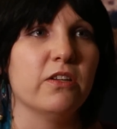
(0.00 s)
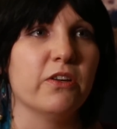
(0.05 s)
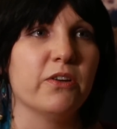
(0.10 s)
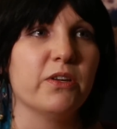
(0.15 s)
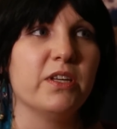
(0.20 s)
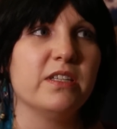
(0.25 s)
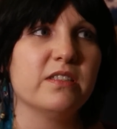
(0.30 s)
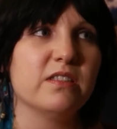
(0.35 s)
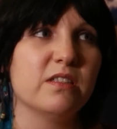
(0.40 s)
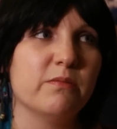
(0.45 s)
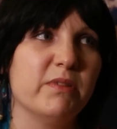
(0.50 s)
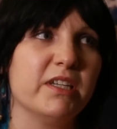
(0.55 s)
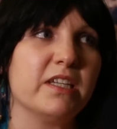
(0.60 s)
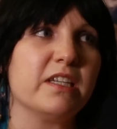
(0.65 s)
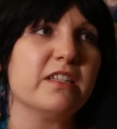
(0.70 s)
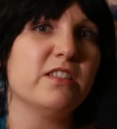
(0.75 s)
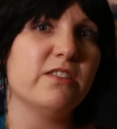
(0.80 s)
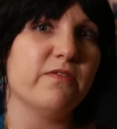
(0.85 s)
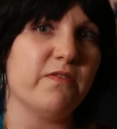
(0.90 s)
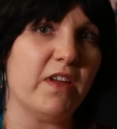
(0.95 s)
No, he's the
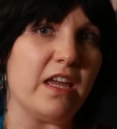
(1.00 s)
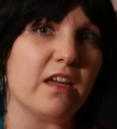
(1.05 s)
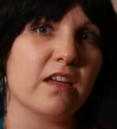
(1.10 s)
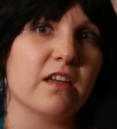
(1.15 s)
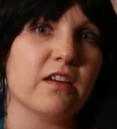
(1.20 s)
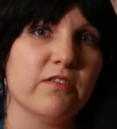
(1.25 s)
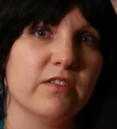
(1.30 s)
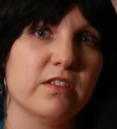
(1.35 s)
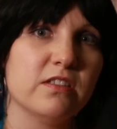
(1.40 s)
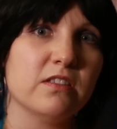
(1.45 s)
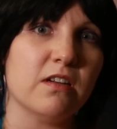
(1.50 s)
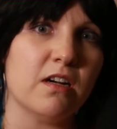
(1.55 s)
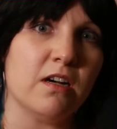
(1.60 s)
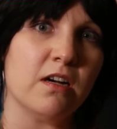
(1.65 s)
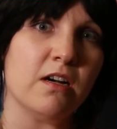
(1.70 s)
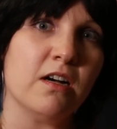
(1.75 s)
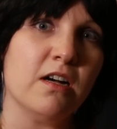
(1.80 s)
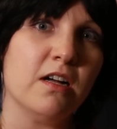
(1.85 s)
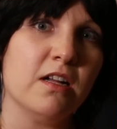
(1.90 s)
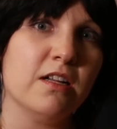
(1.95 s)
biggest fake of us
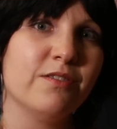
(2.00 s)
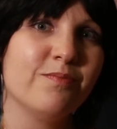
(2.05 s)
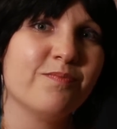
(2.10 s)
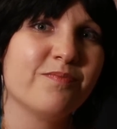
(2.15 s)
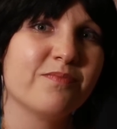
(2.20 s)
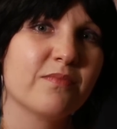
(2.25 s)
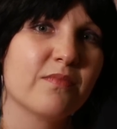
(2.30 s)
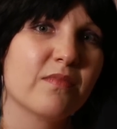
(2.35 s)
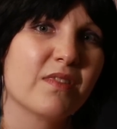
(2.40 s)
all.